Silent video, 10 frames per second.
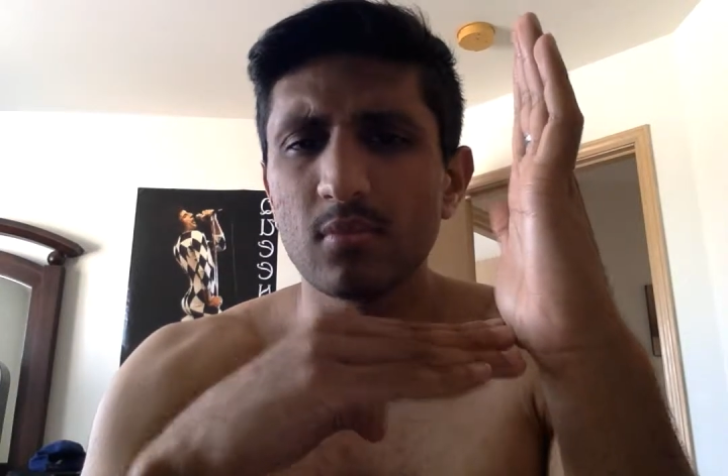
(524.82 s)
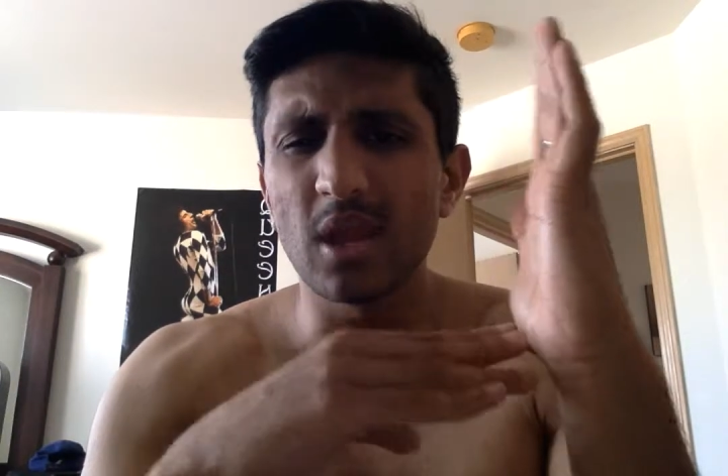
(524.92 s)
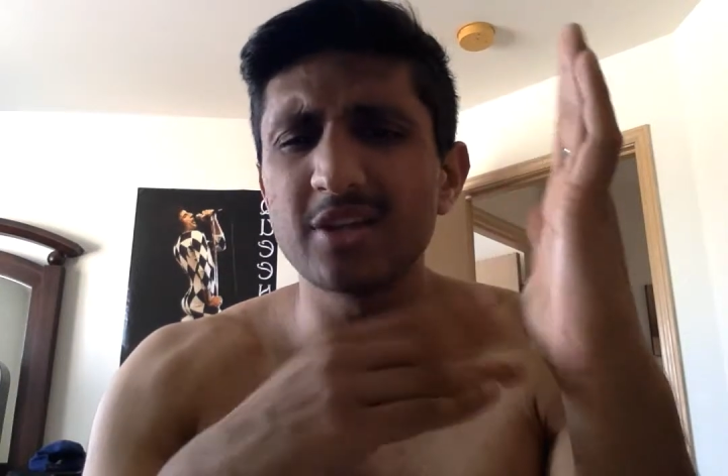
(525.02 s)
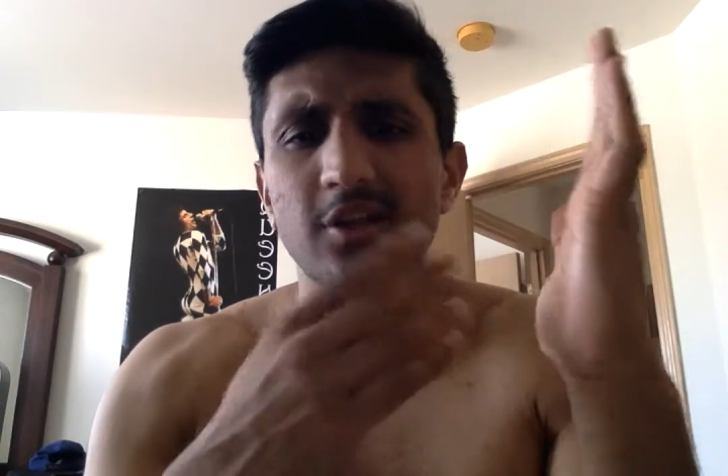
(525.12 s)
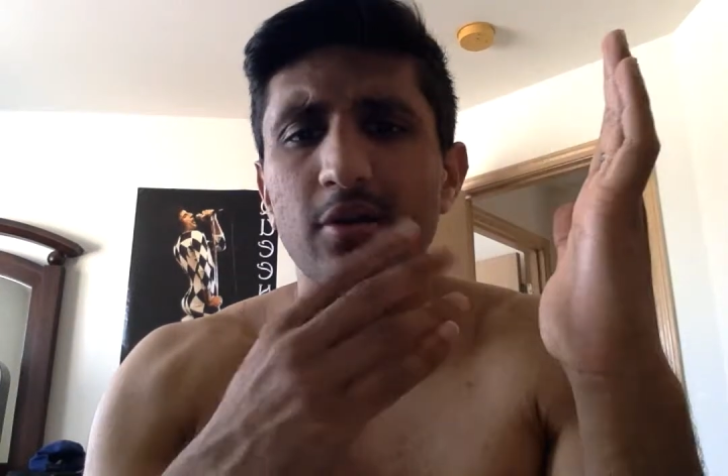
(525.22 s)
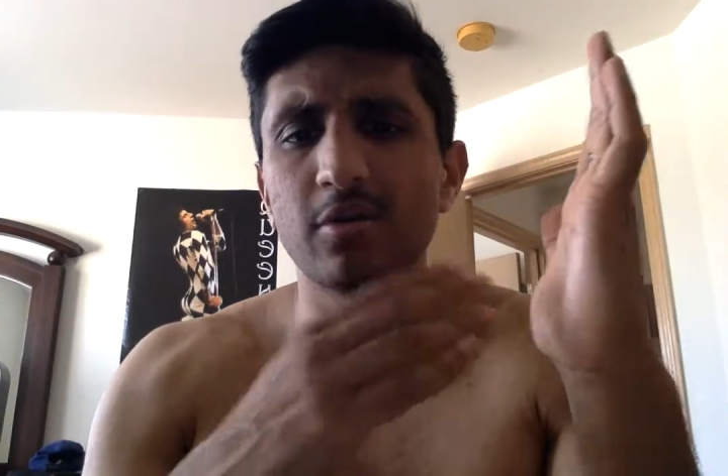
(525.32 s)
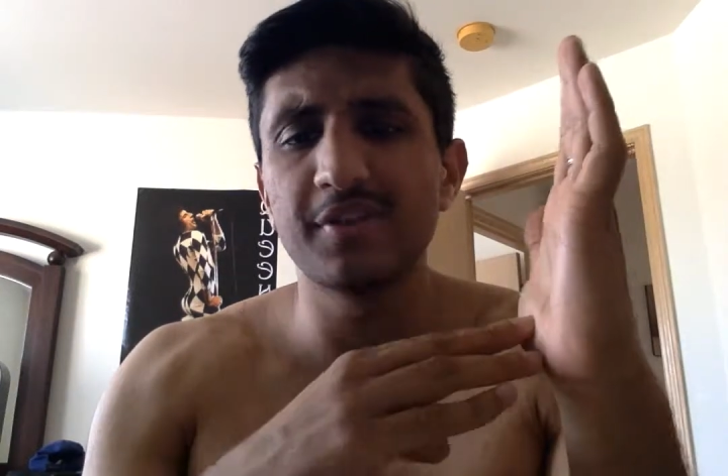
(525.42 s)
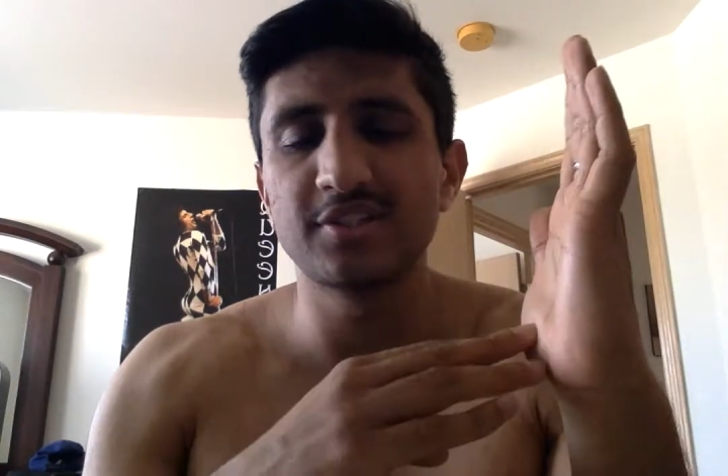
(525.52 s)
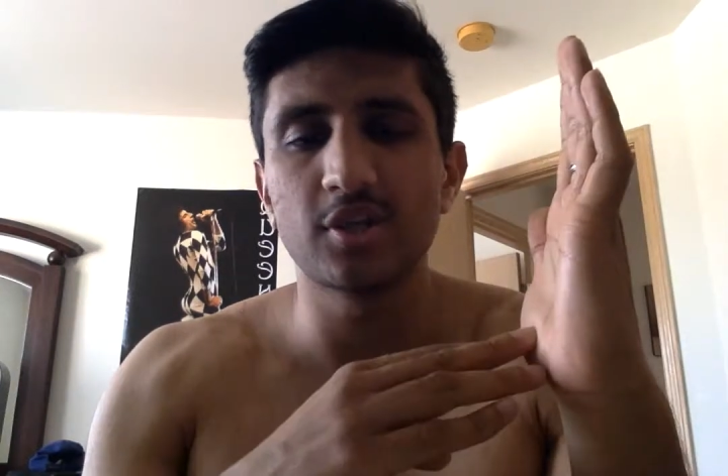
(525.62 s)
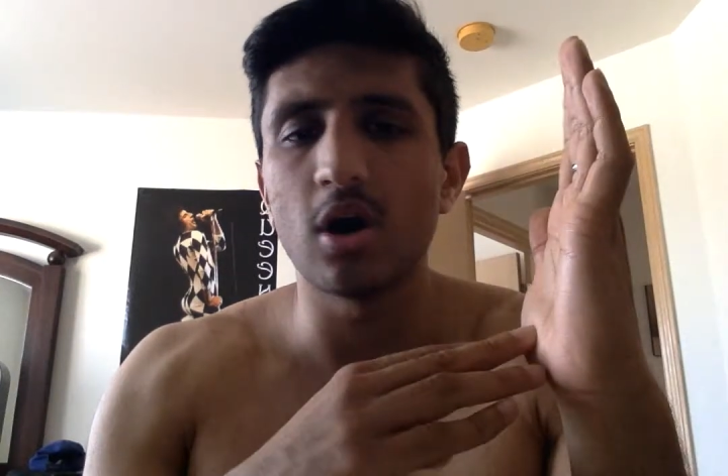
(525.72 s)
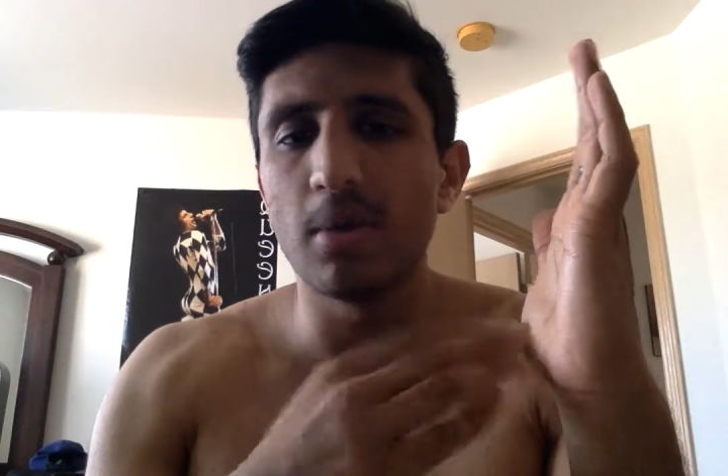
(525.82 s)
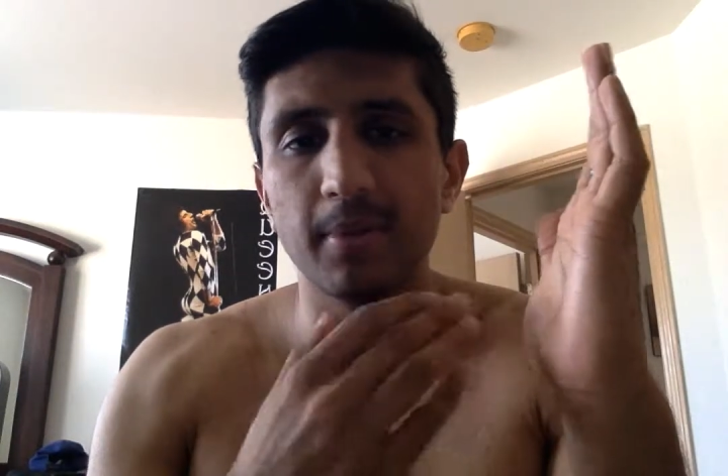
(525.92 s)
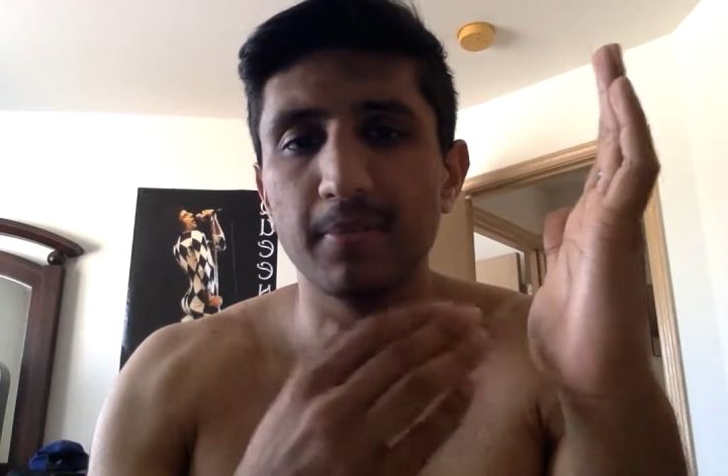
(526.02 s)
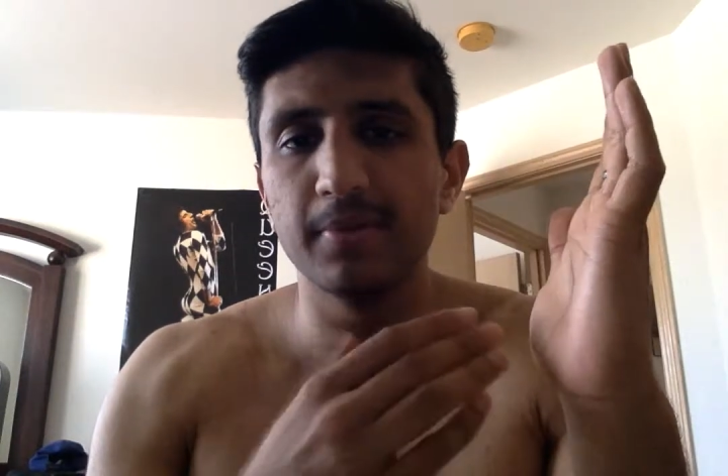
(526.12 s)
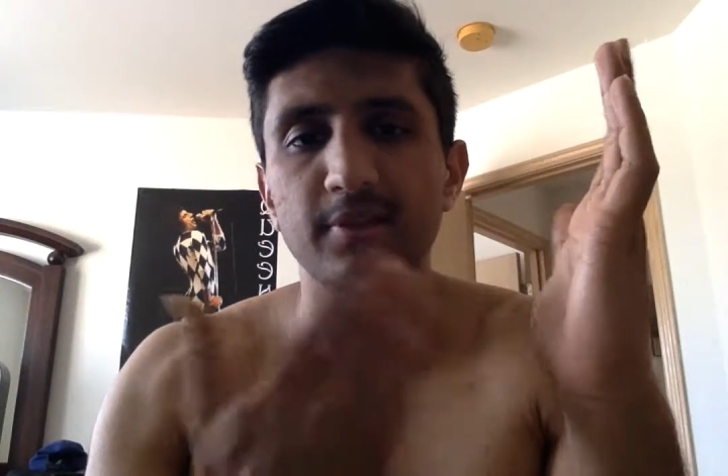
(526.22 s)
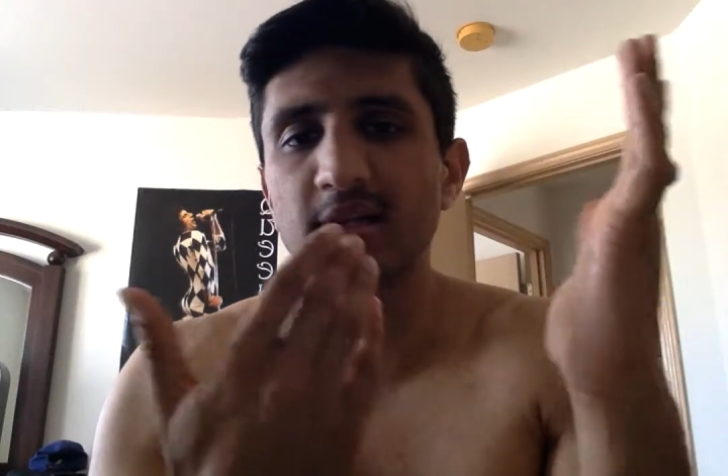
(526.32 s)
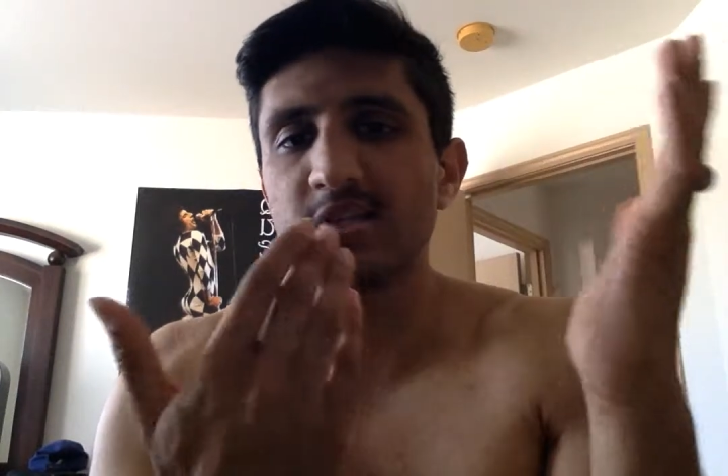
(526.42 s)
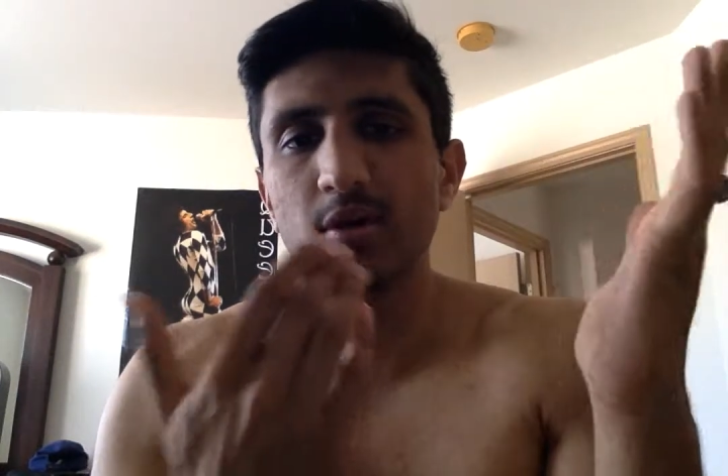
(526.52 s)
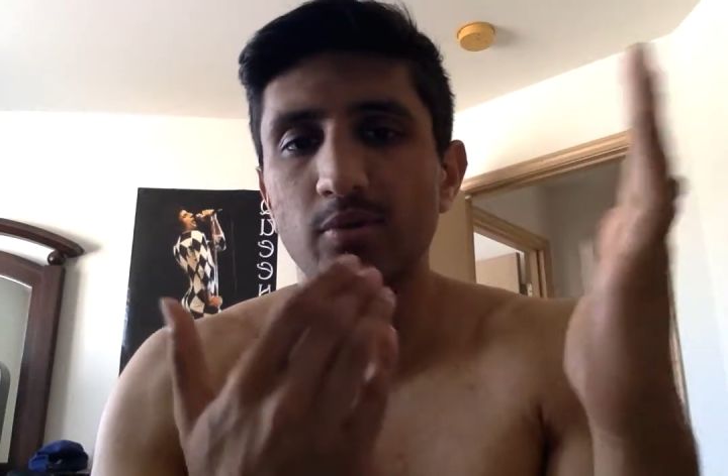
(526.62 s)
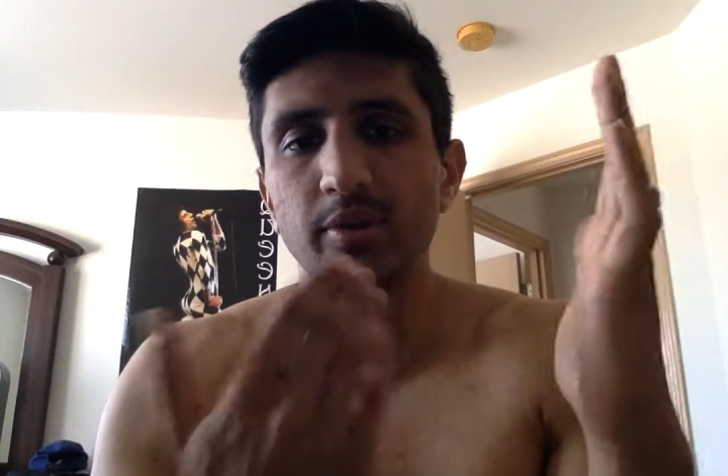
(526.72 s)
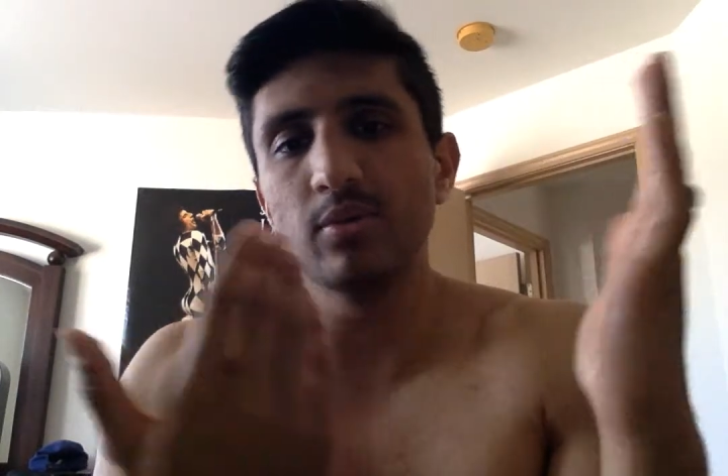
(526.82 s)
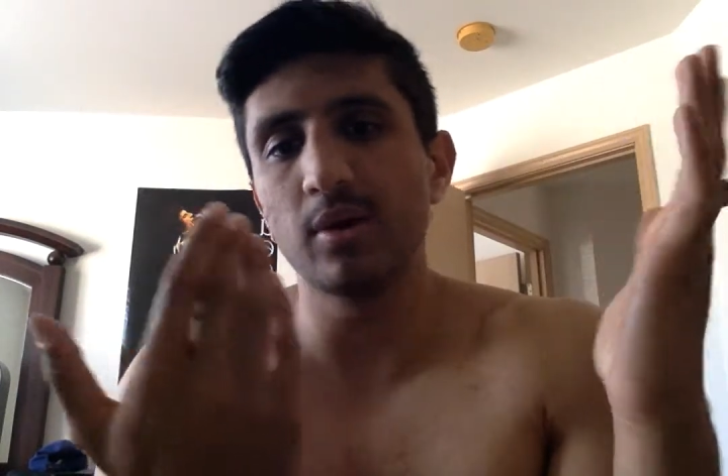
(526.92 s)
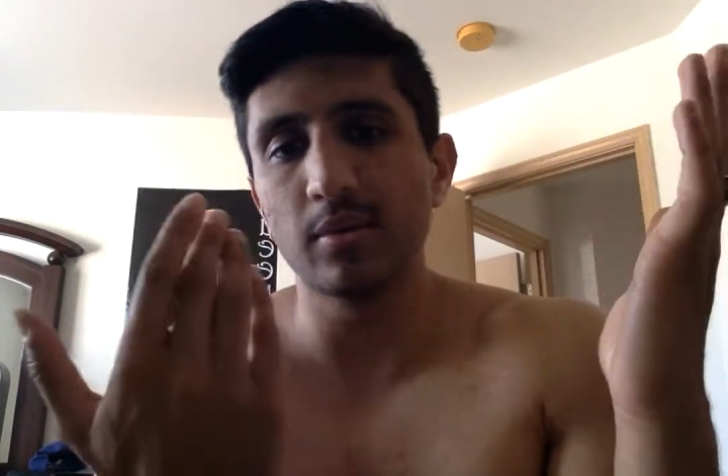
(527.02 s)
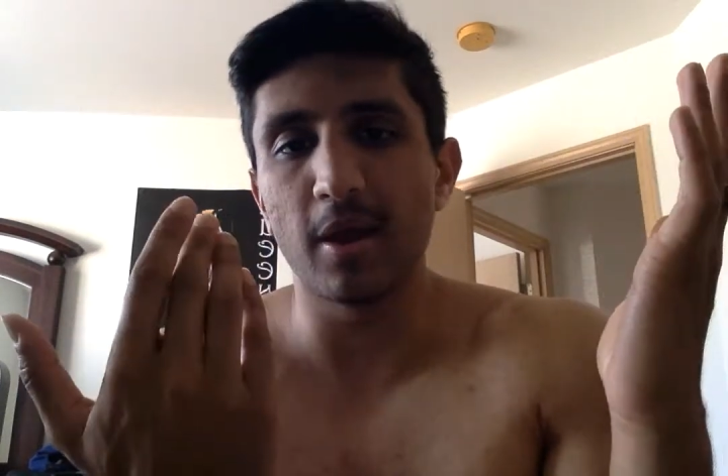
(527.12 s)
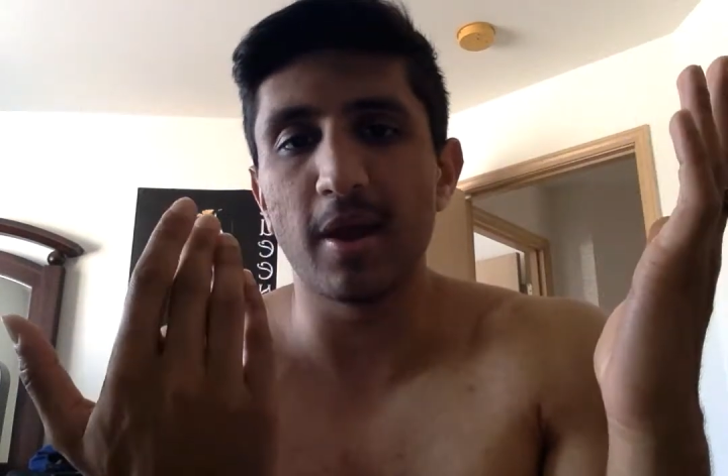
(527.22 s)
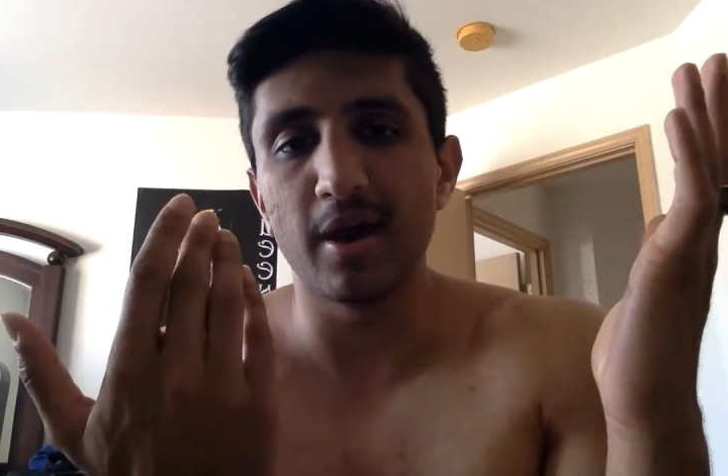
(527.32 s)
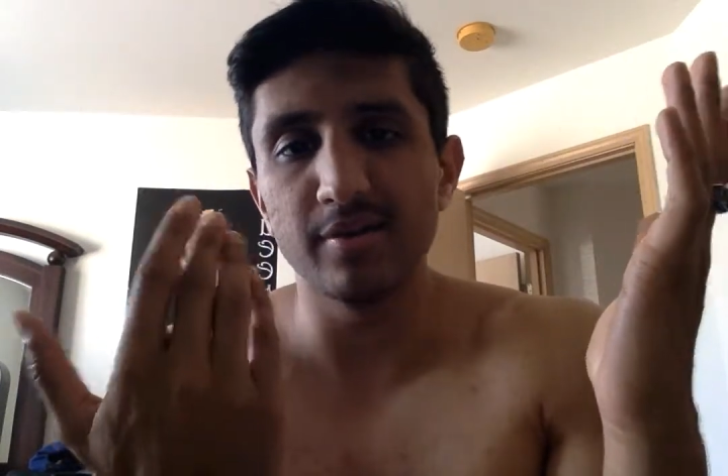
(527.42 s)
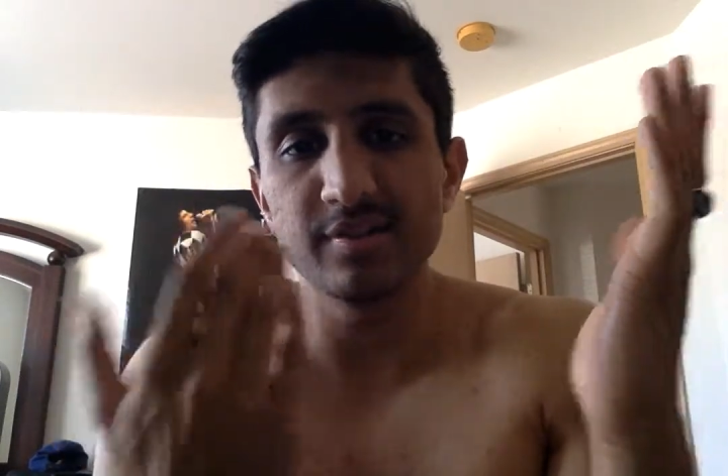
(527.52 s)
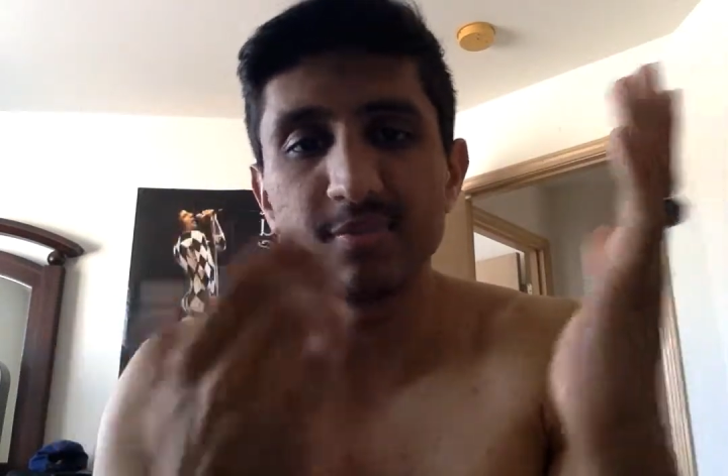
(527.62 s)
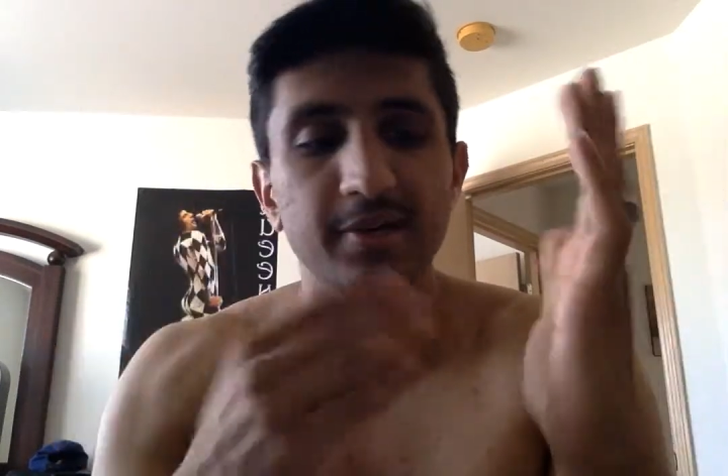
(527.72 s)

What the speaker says: Actually, I don't know if that's common, but that's how we do it in my house.